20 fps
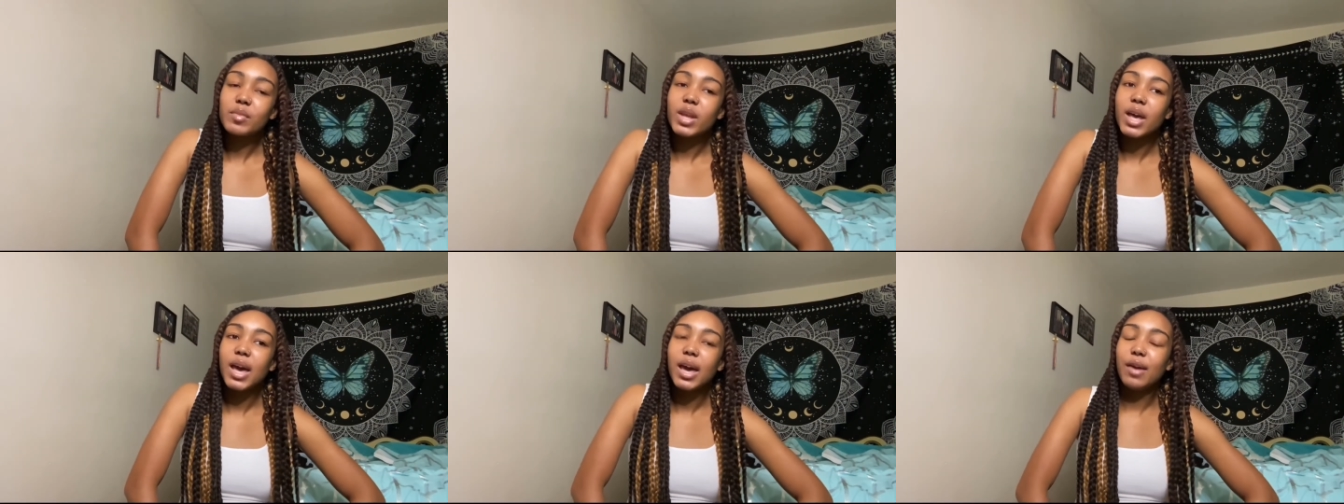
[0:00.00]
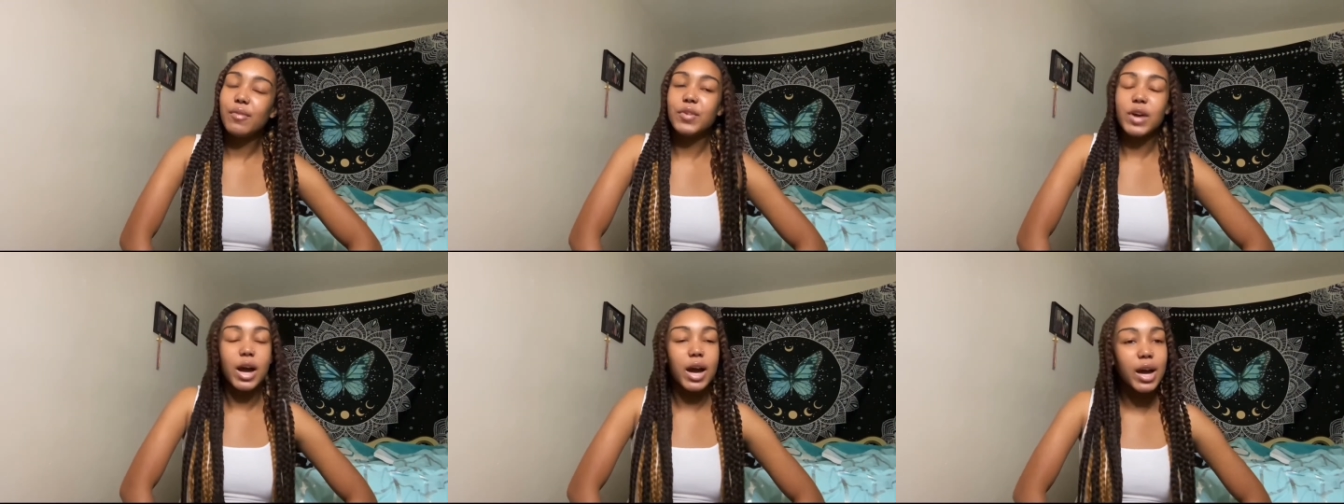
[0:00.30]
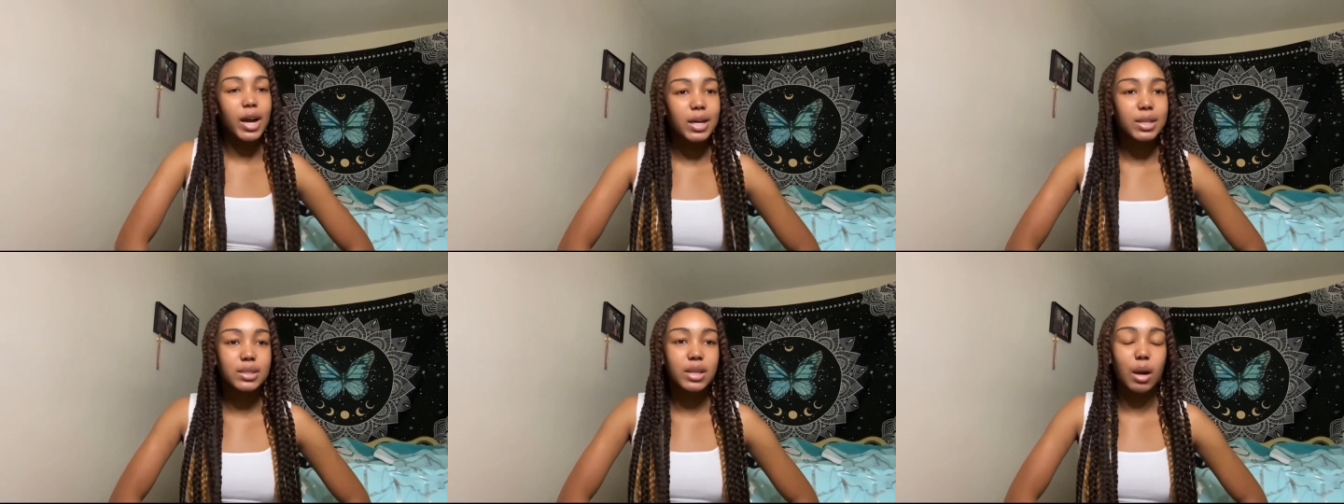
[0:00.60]
if y'all
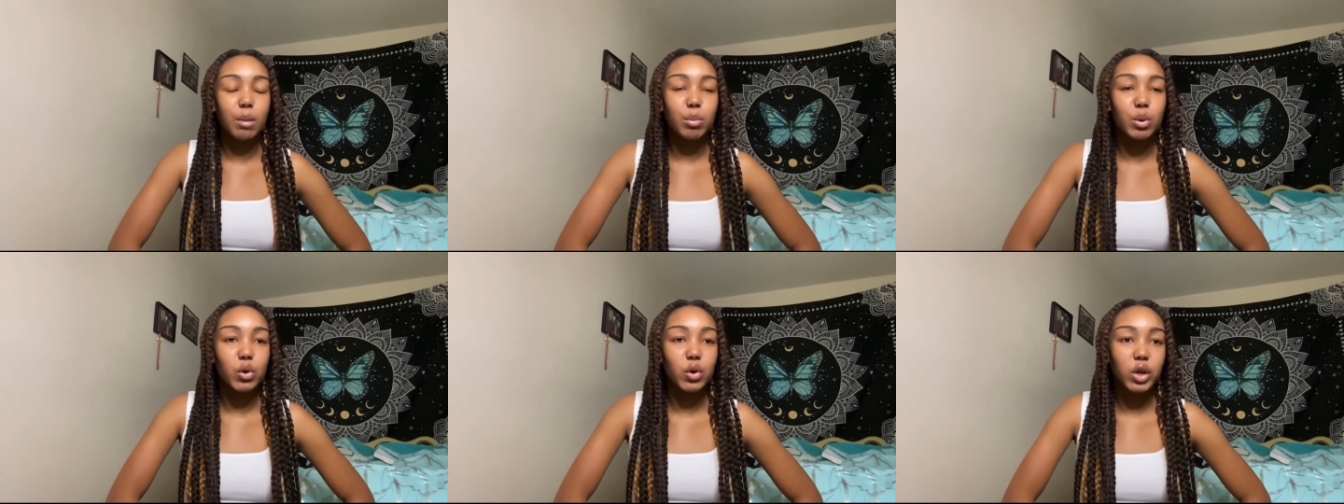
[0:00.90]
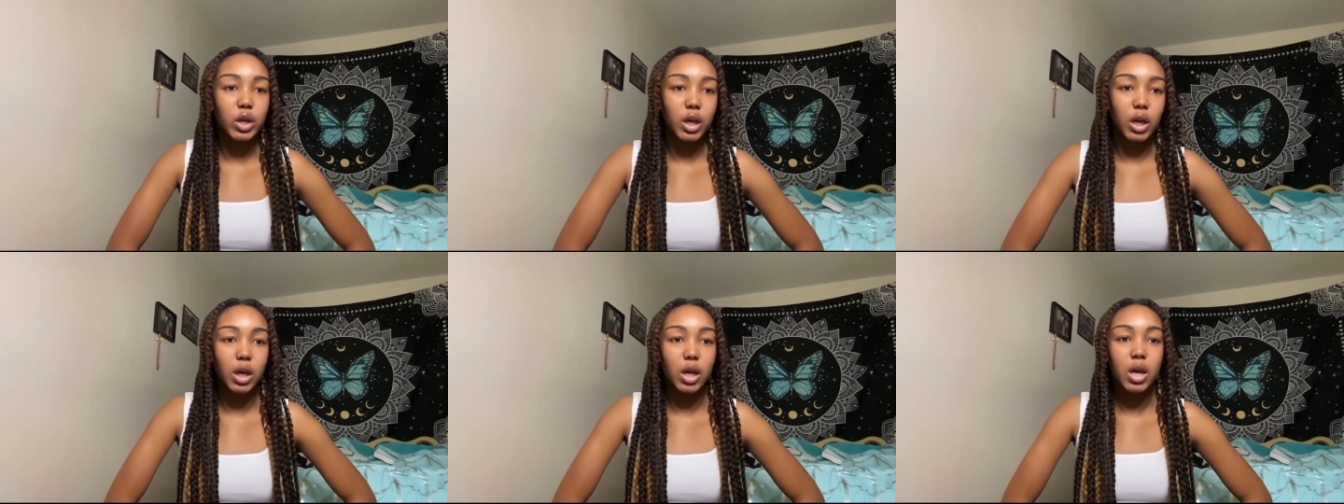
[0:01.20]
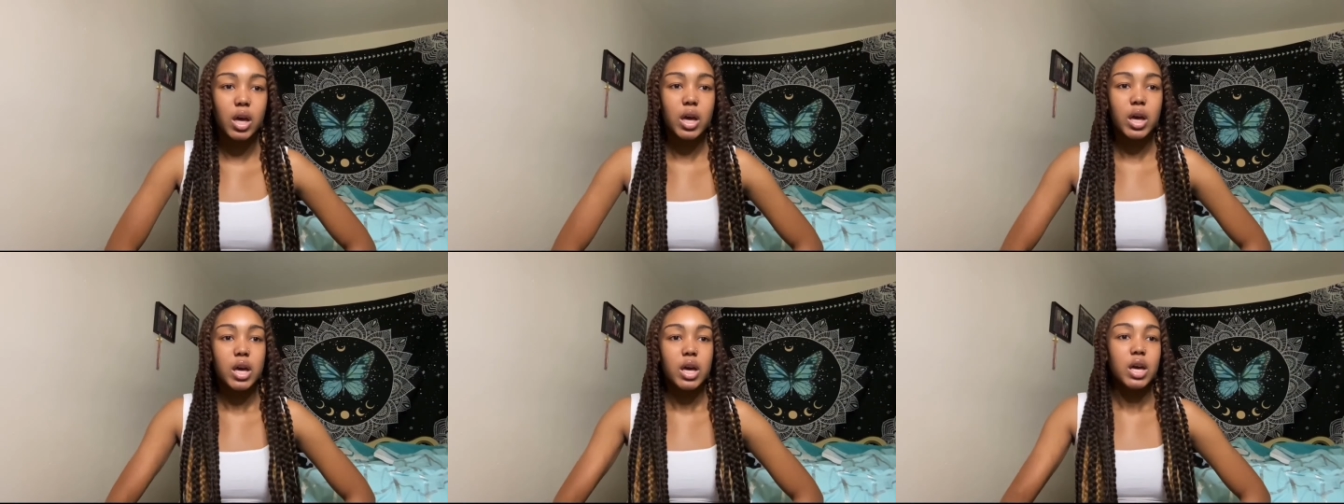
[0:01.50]
house got broken in
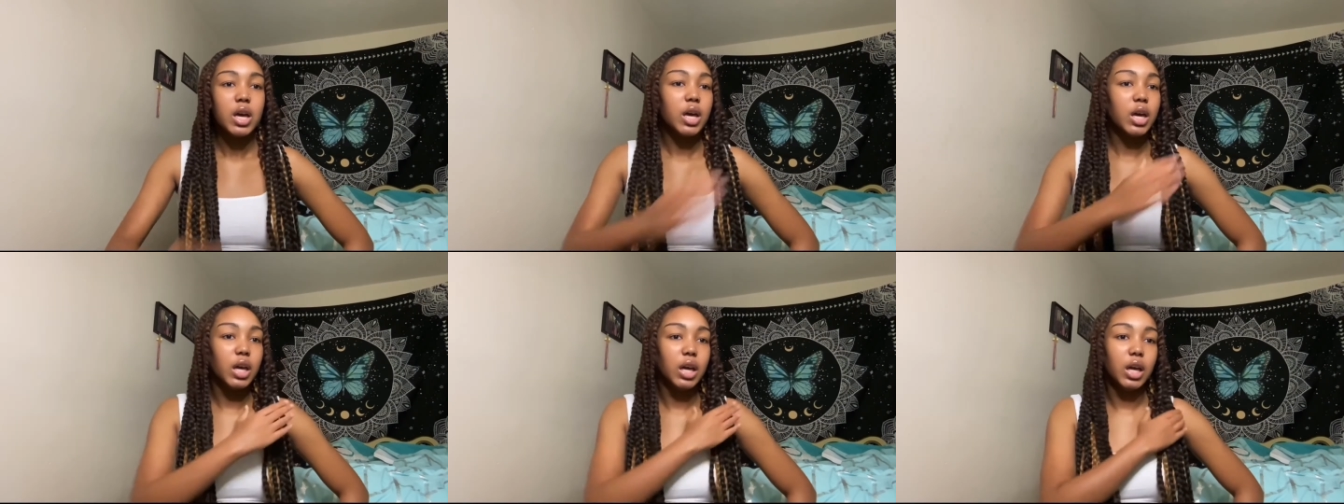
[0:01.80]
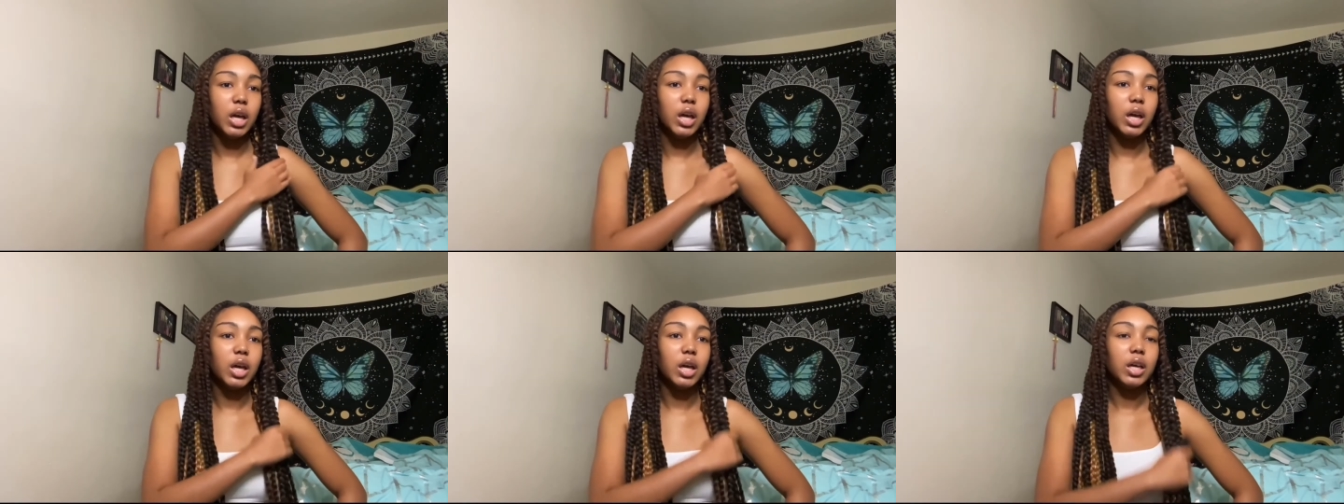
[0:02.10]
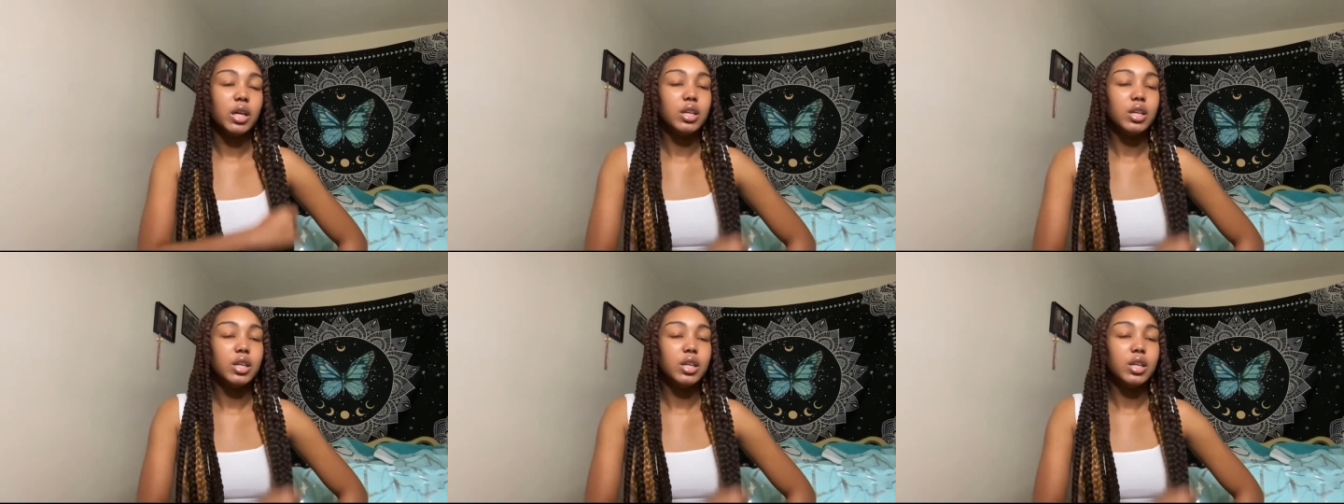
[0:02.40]
and